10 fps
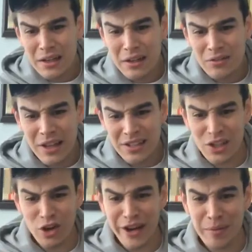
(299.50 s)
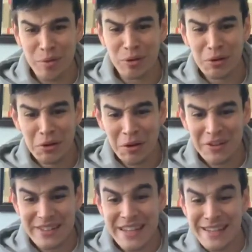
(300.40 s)
That's incredible.
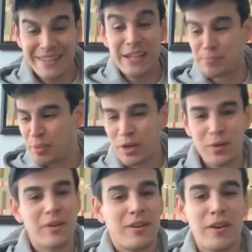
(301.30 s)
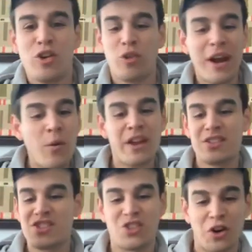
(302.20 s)
See, this book great way to
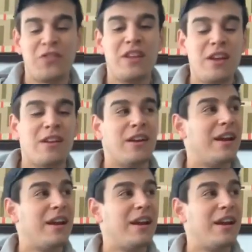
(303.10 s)
start the year.